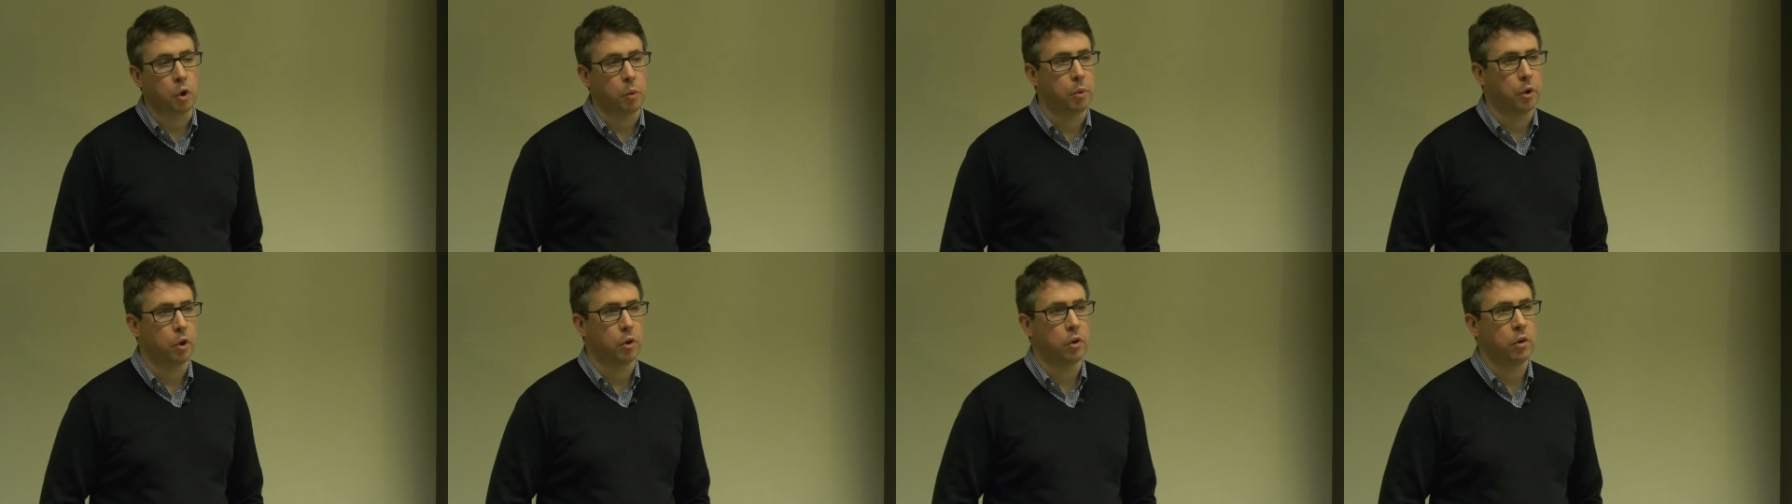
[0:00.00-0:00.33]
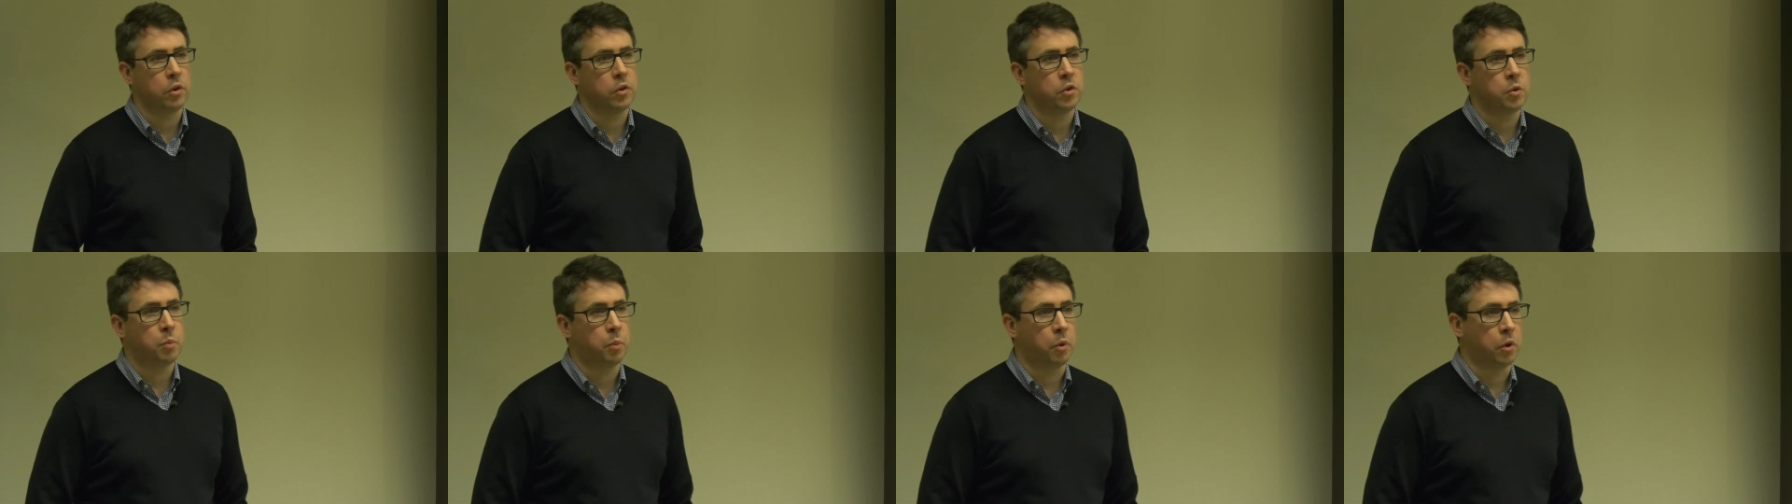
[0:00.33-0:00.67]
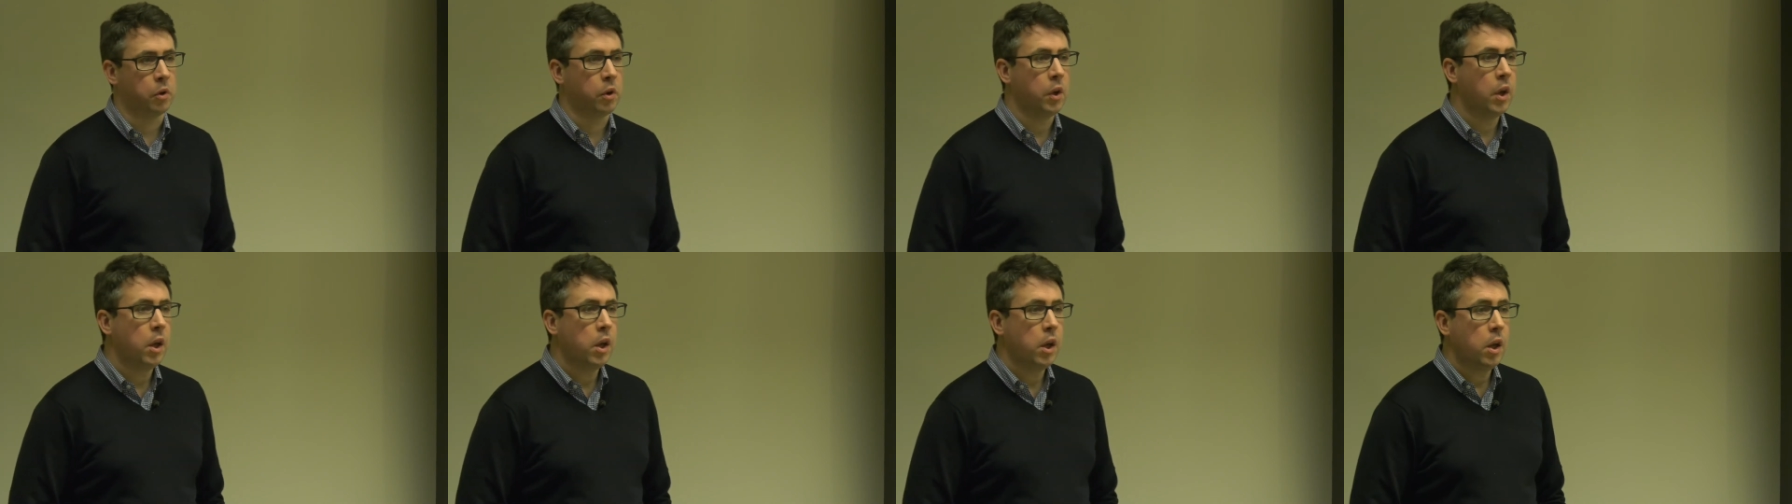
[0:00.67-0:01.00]
then
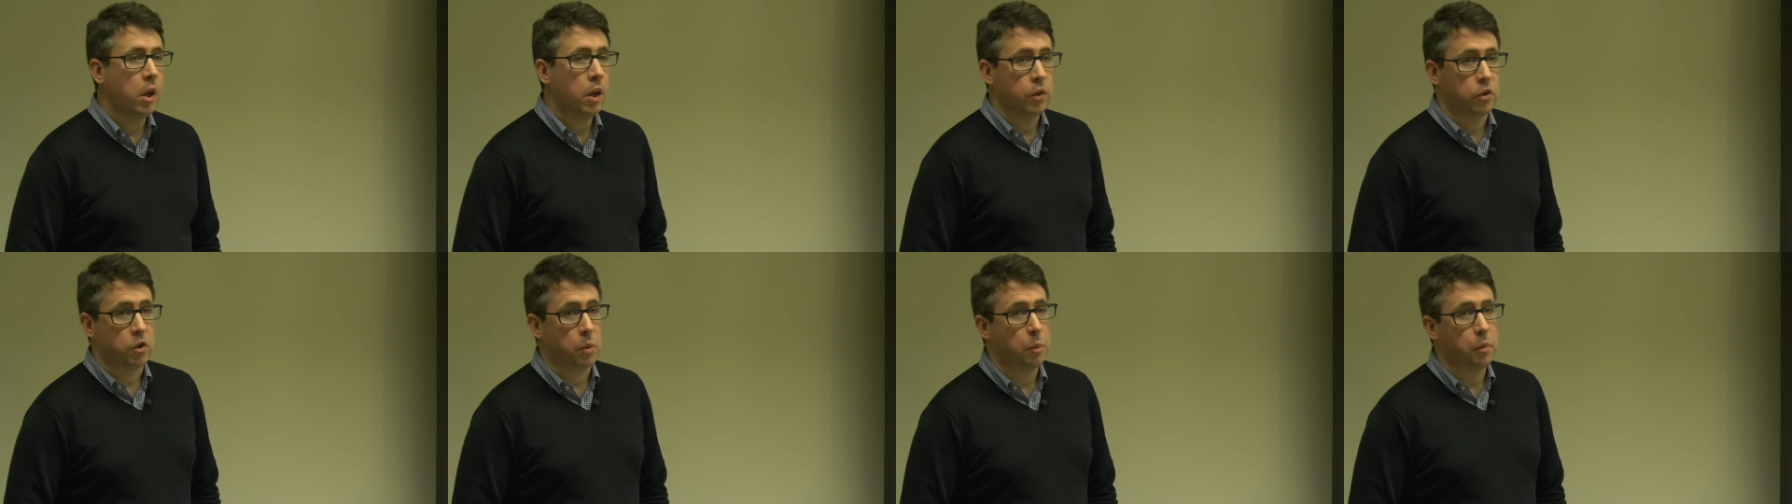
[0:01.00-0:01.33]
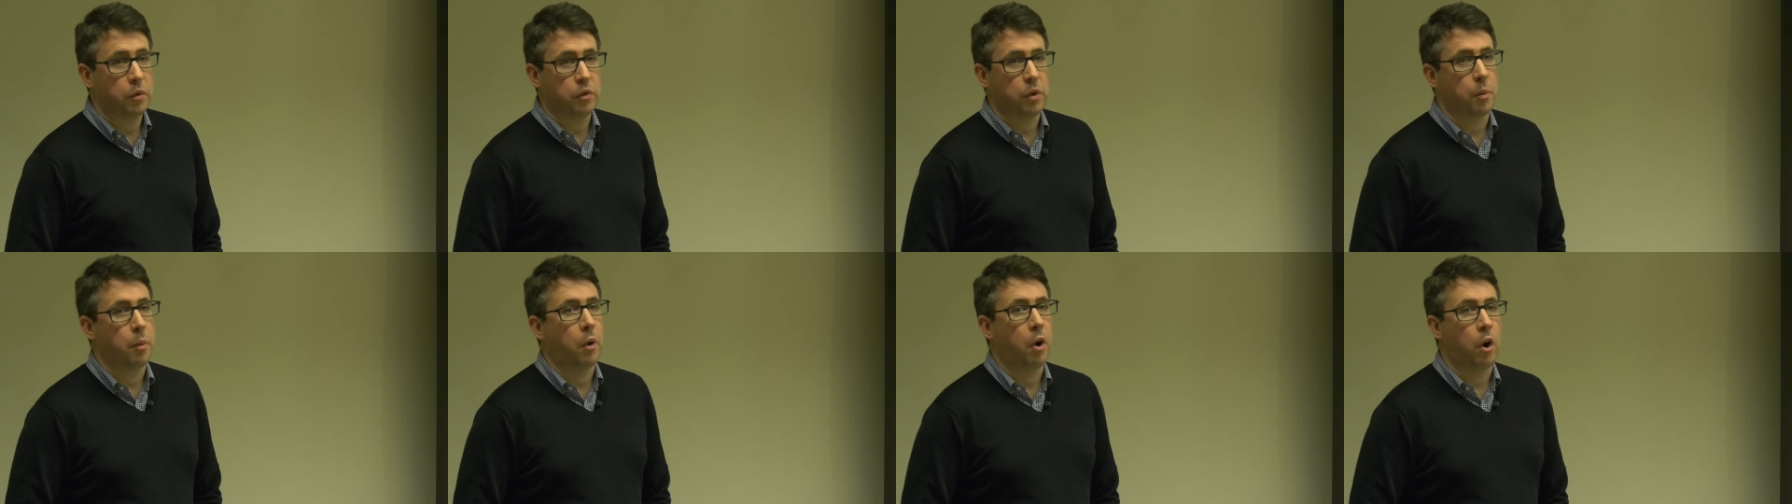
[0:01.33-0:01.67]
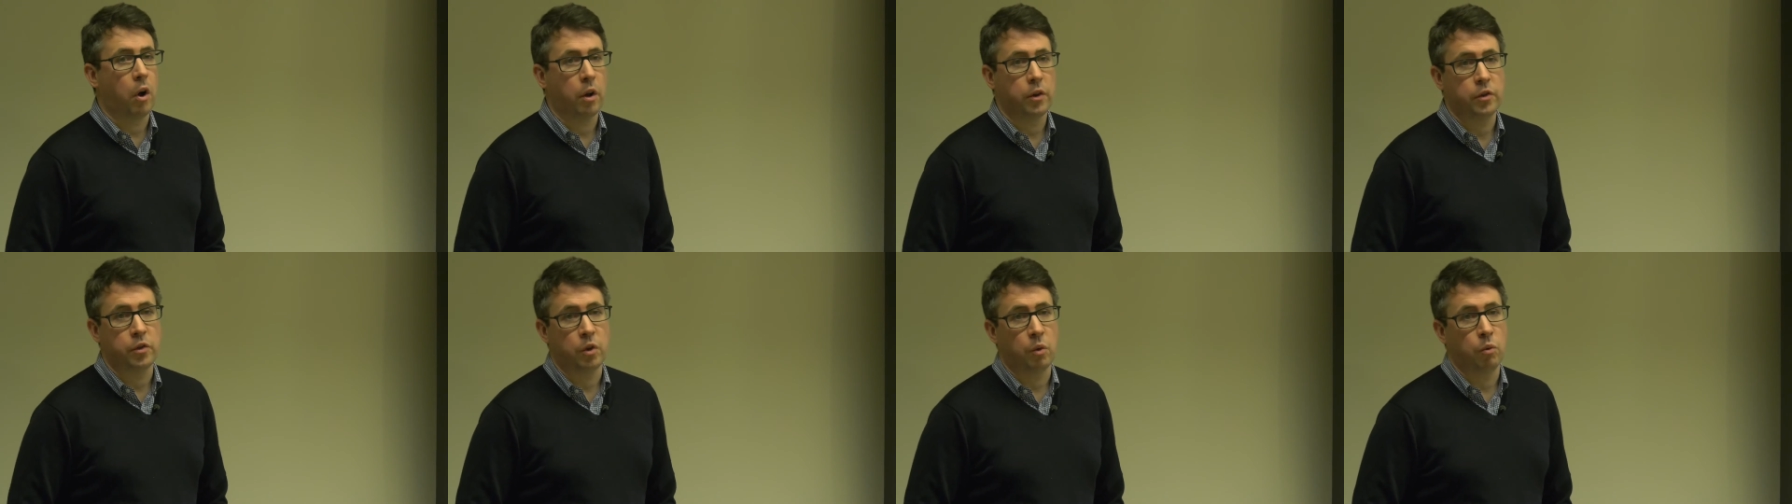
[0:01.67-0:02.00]
we'll
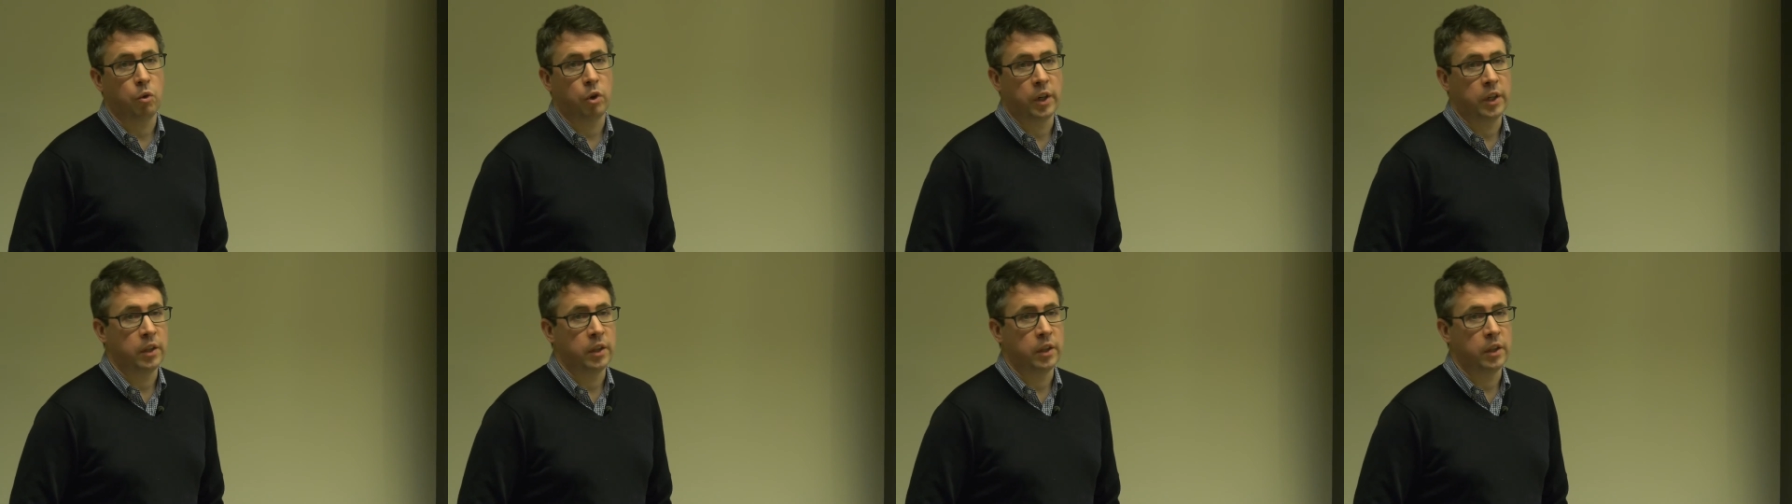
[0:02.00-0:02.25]
continue.